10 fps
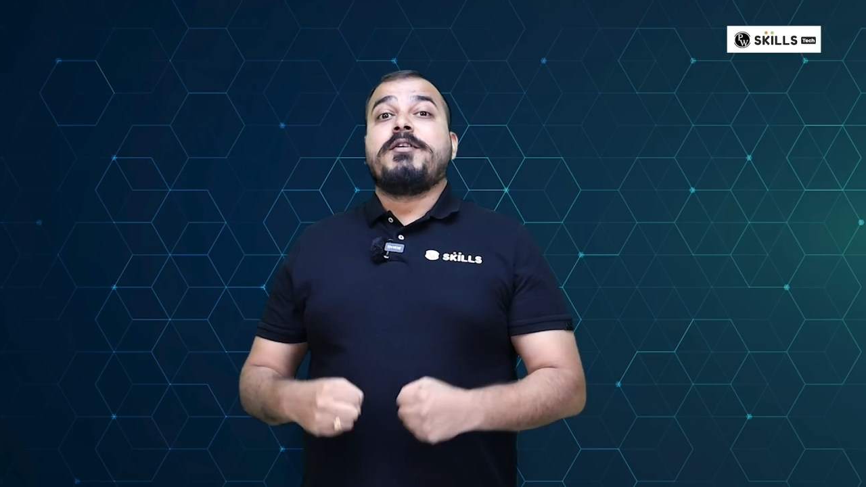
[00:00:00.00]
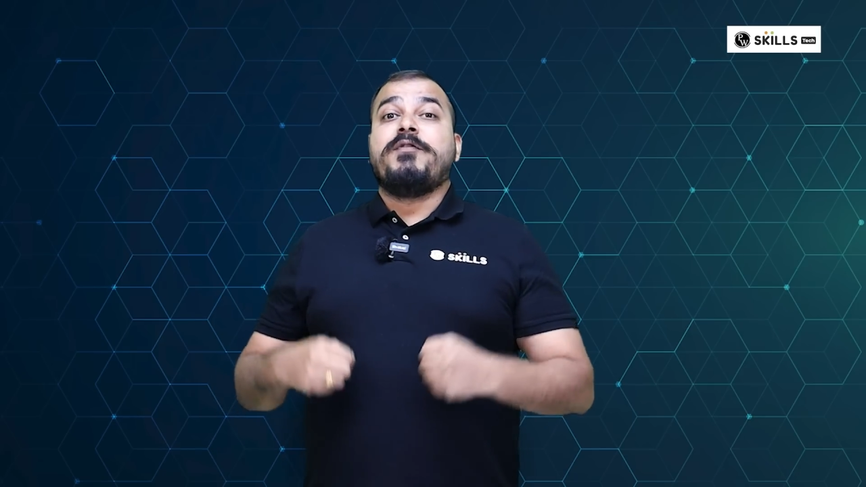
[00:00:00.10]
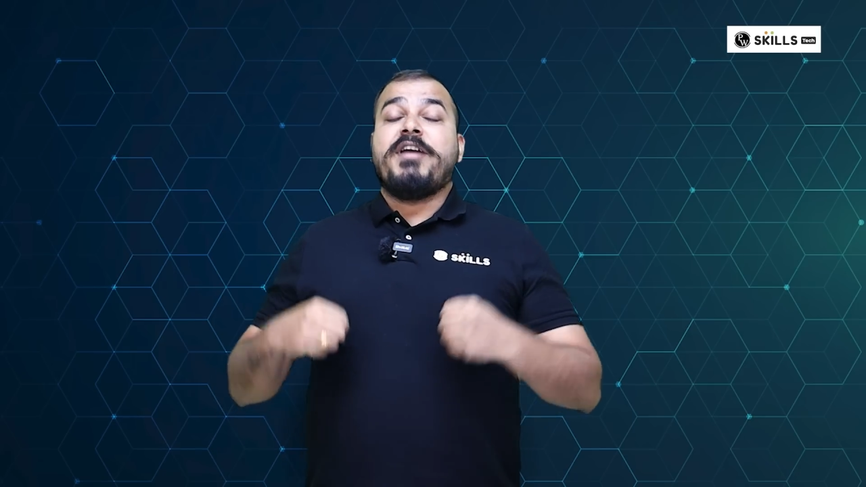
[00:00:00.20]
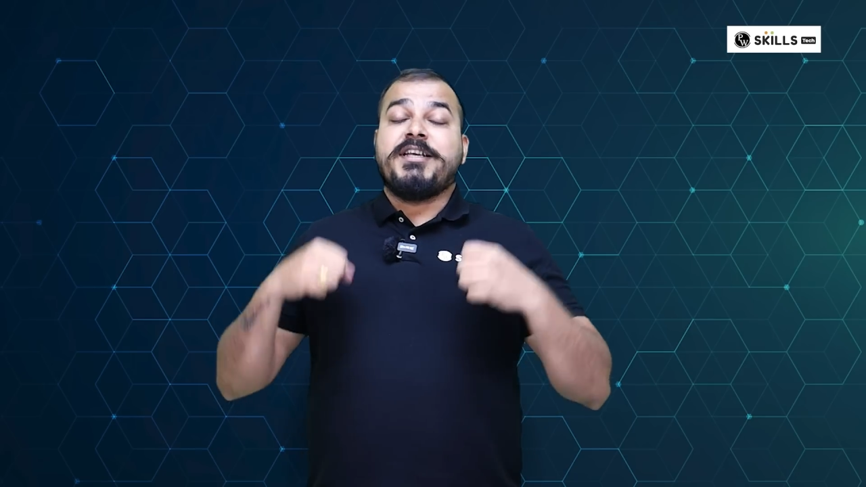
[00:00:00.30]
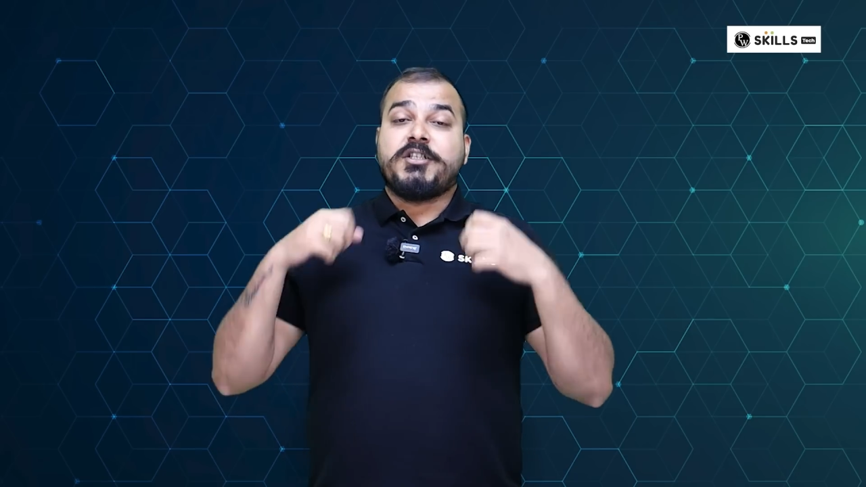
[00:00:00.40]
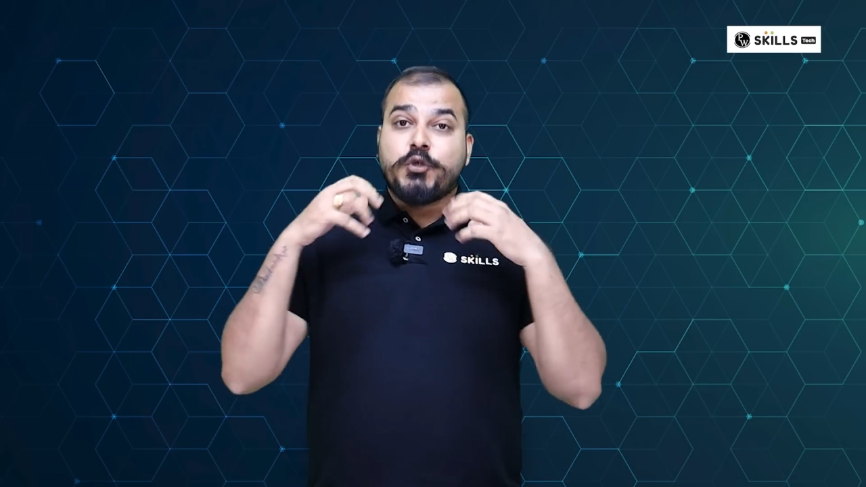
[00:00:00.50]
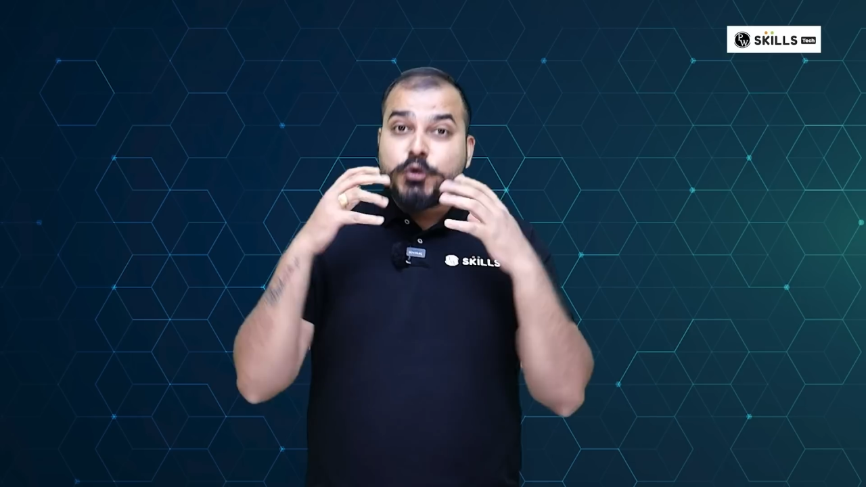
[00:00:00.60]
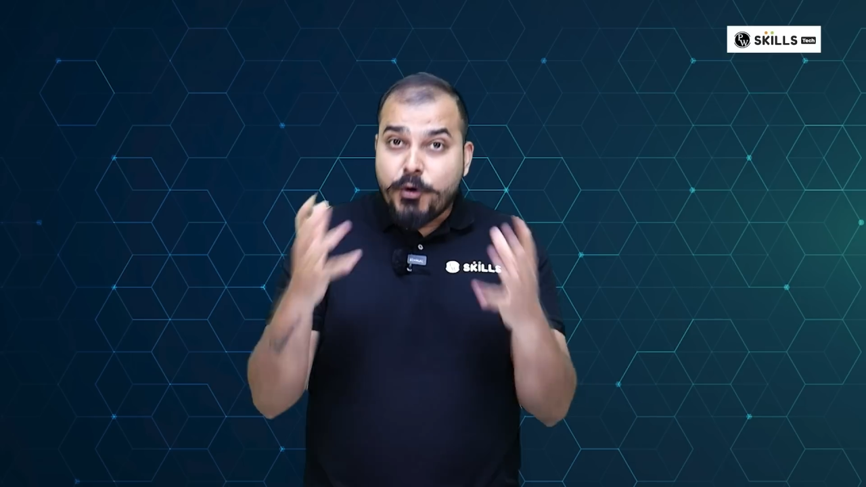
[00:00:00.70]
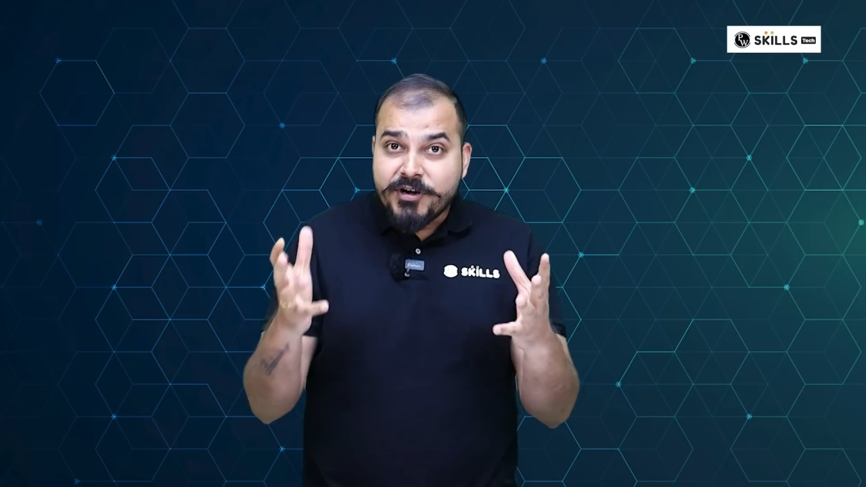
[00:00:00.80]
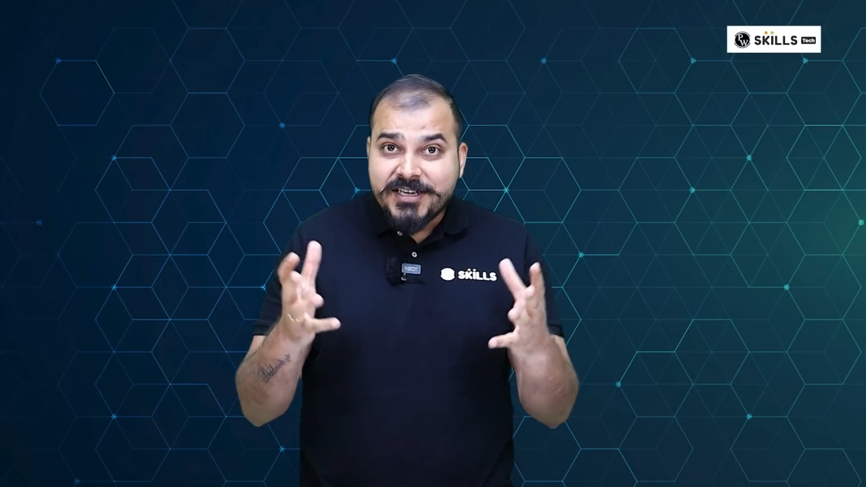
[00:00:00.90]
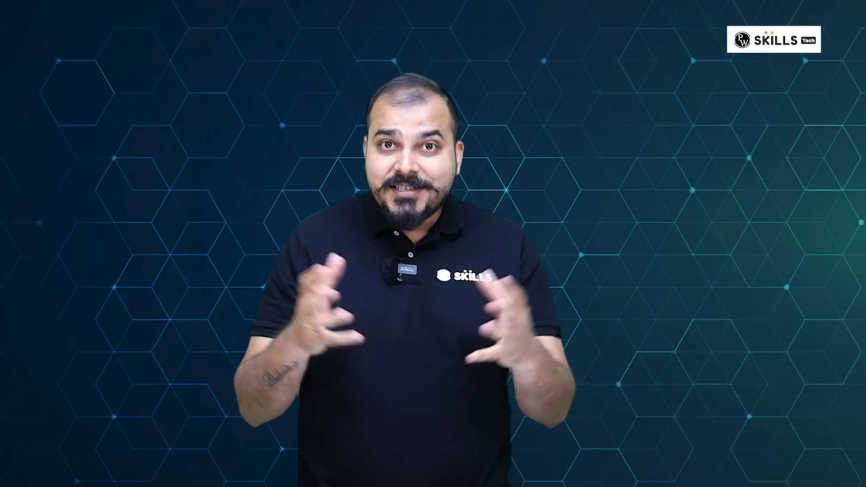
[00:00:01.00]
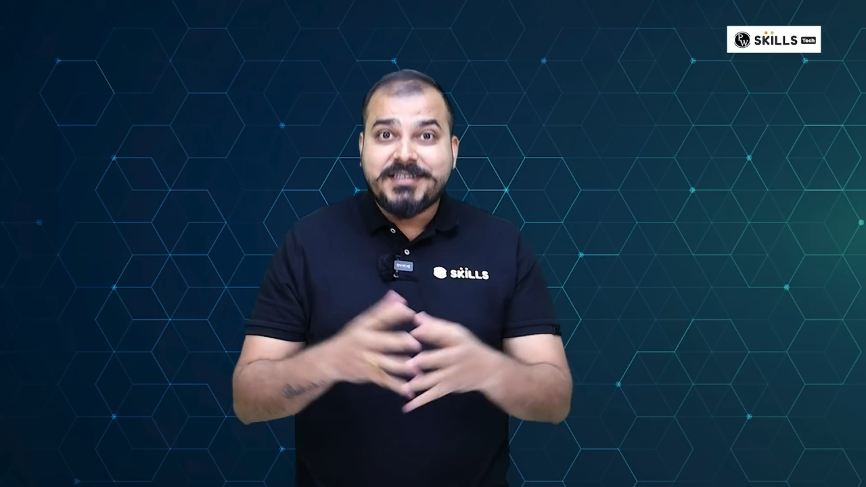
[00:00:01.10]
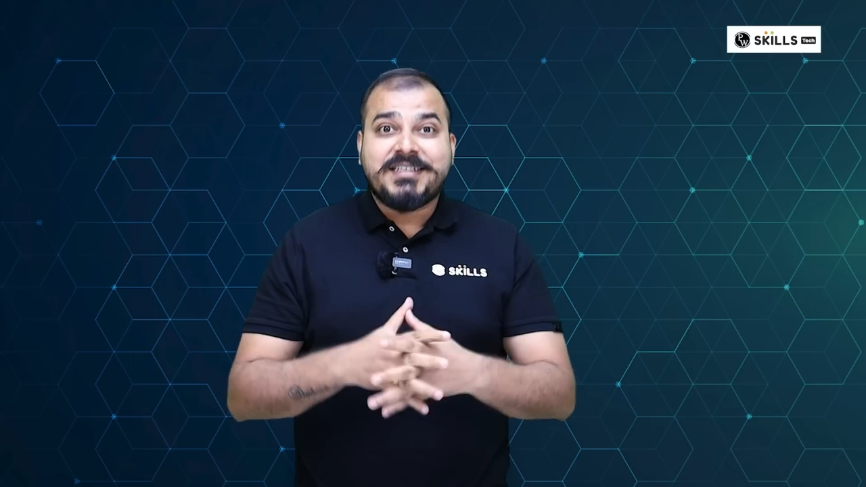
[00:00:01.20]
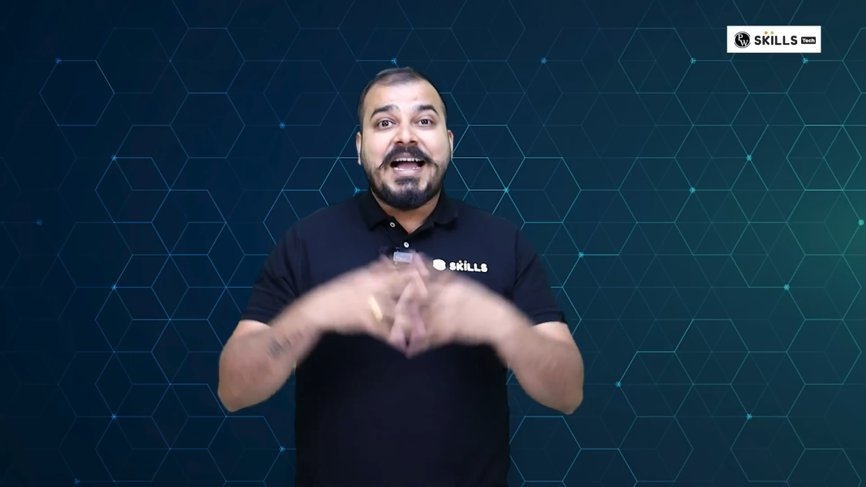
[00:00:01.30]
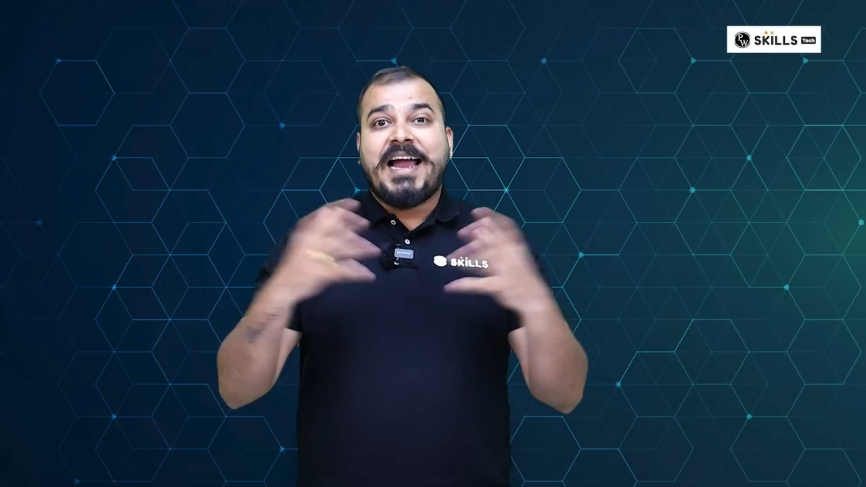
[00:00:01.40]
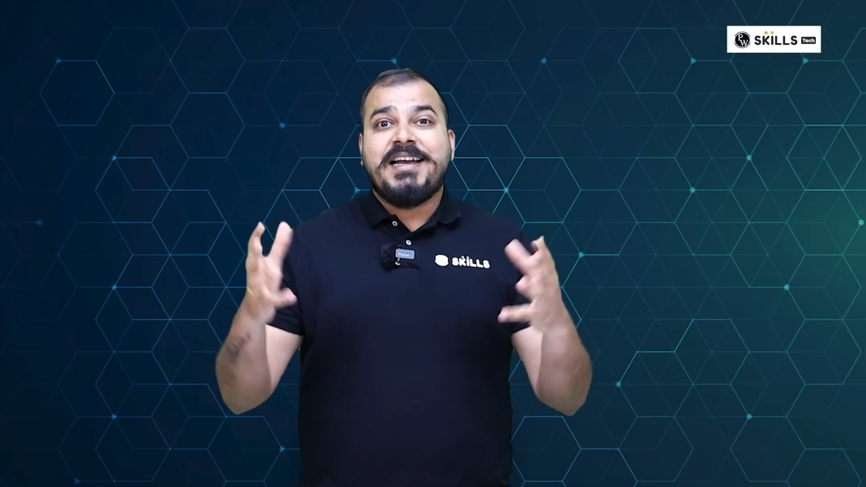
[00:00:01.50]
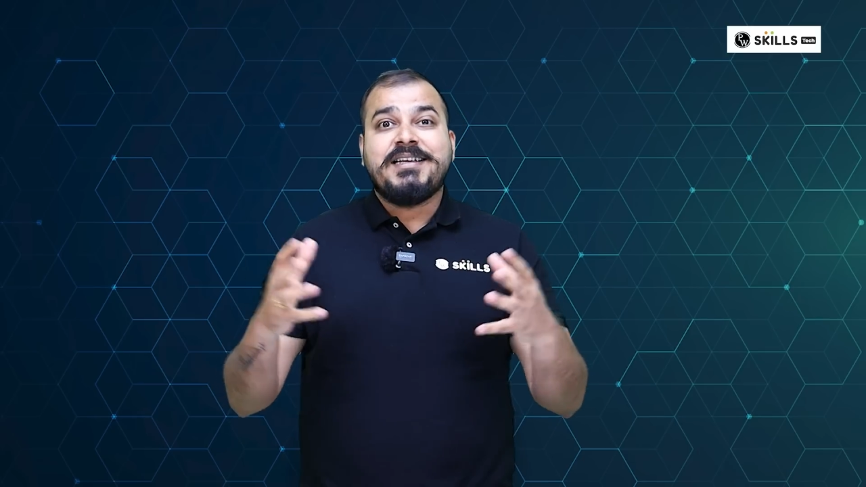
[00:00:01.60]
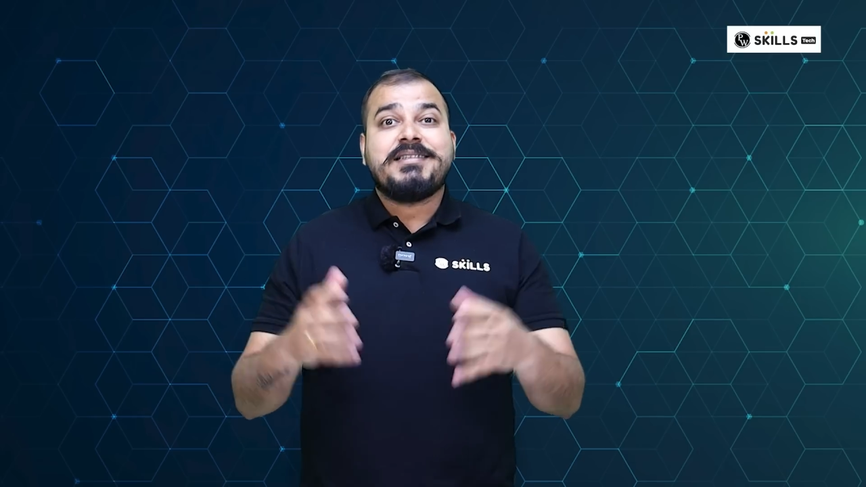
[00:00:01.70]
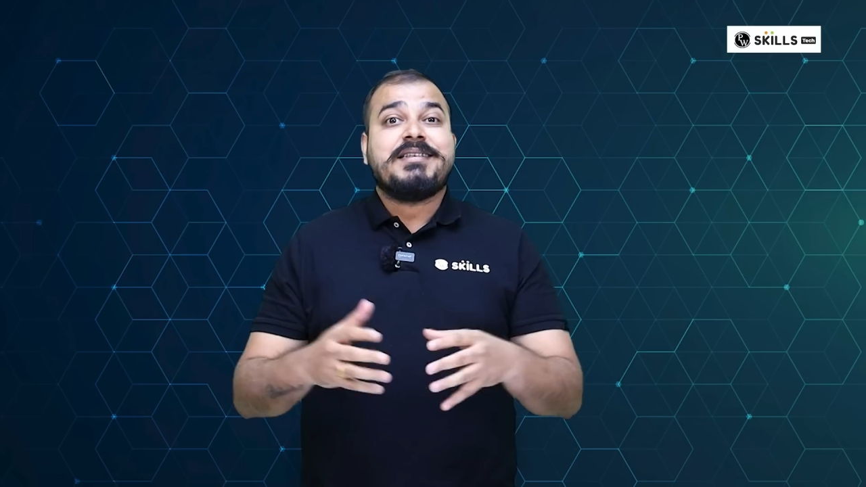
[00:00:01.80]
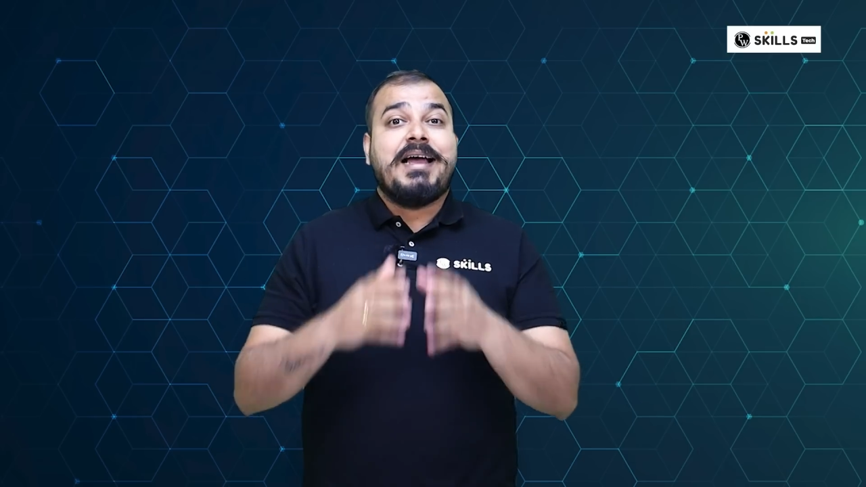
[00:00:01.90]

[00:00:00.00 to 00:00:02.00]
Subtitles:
to various tutorials, guidance,